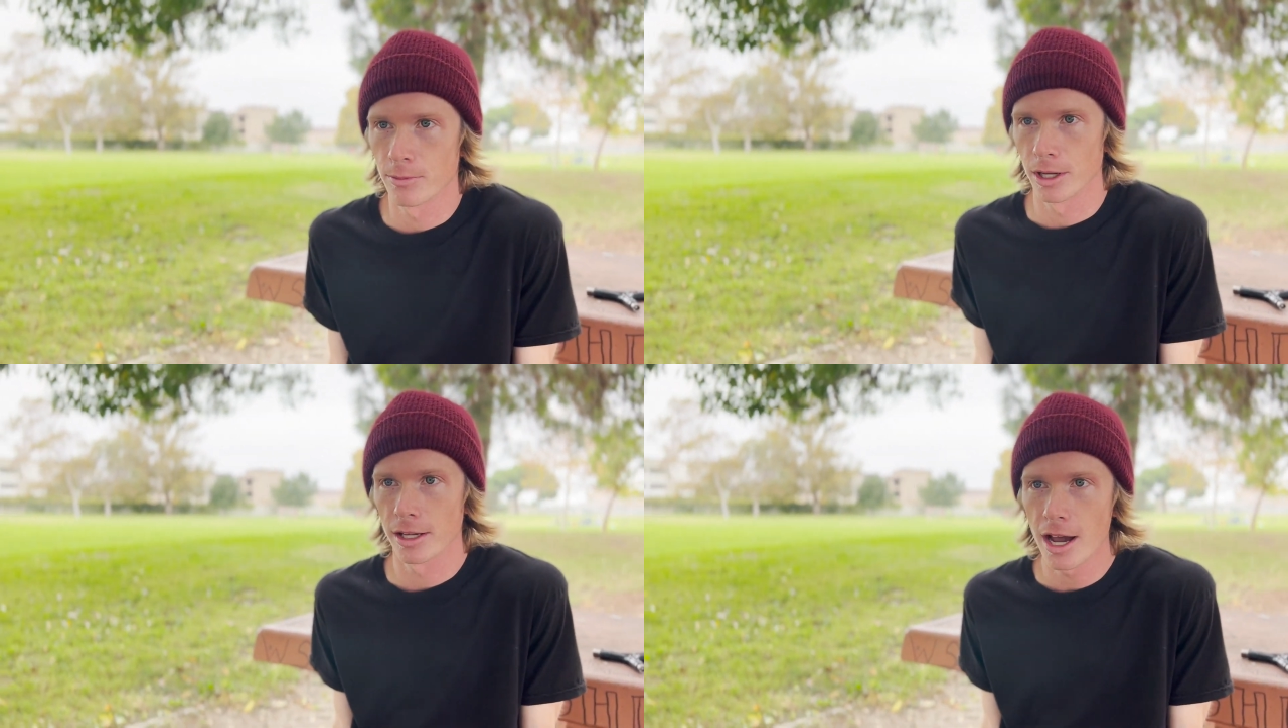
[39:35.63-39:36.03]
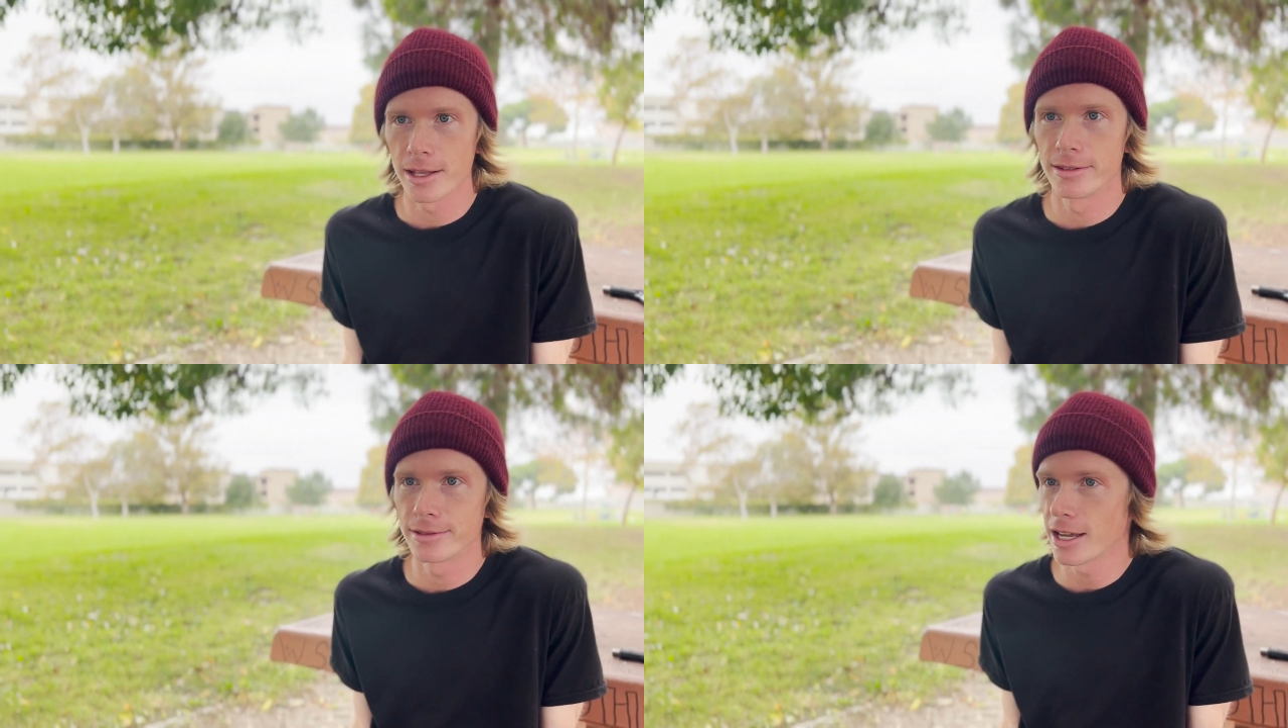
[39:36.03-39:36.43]
but God
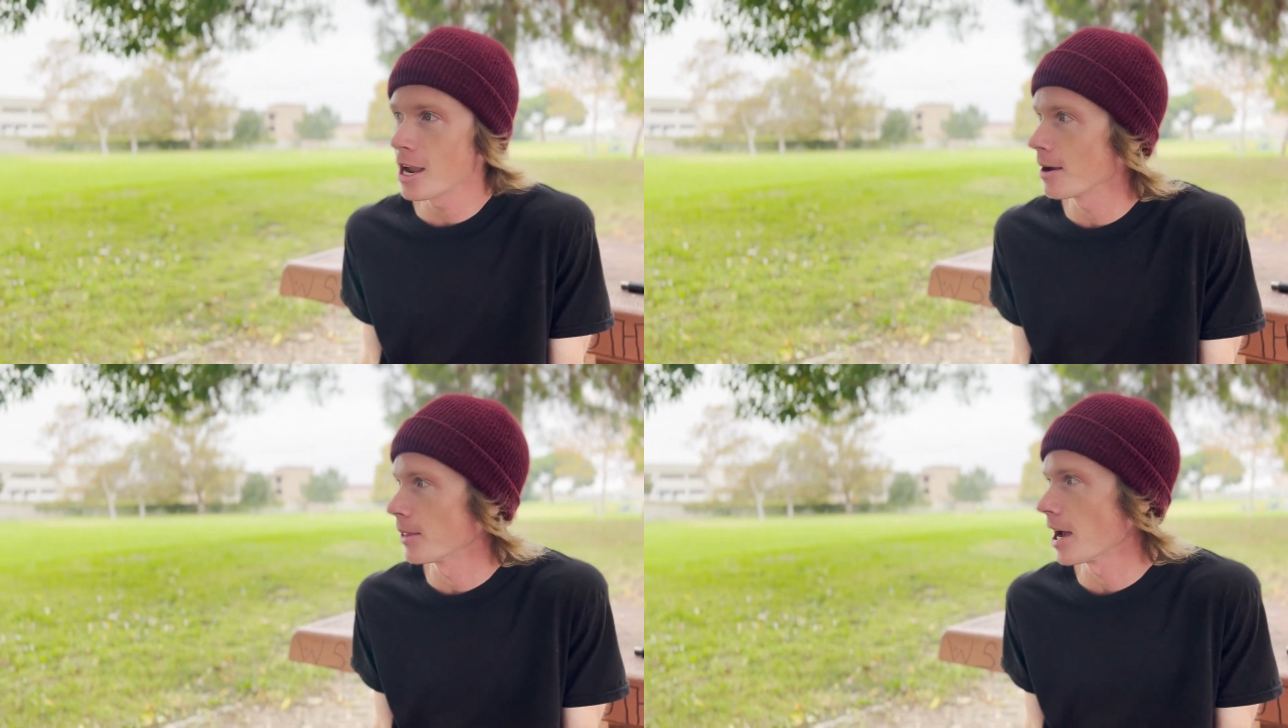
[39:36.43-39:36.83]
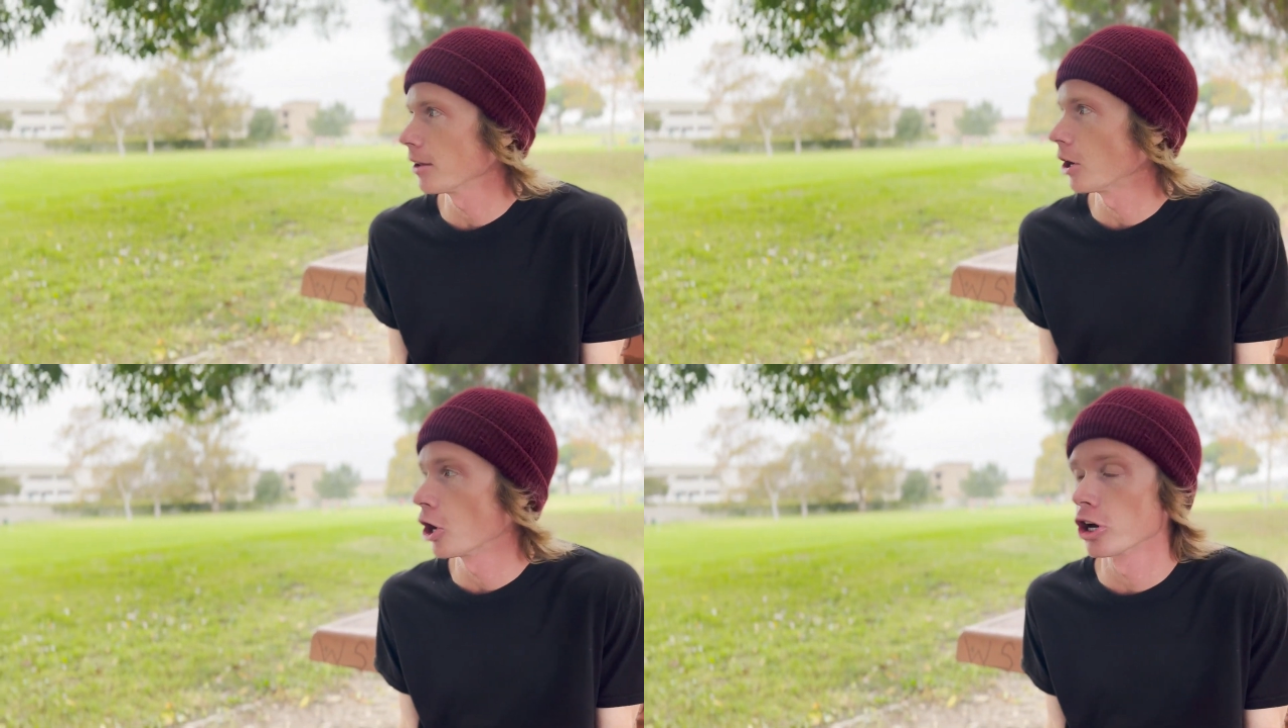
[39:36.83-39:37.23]
damn, that
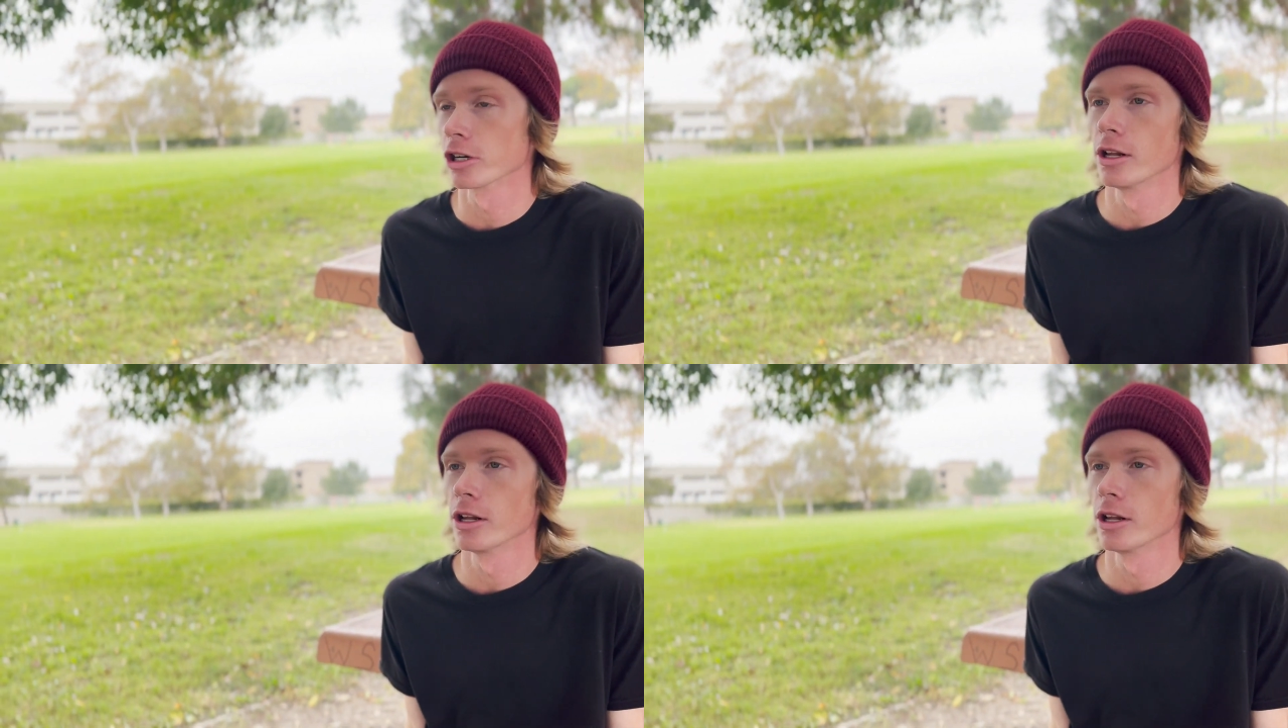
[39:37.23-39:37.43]
hurts.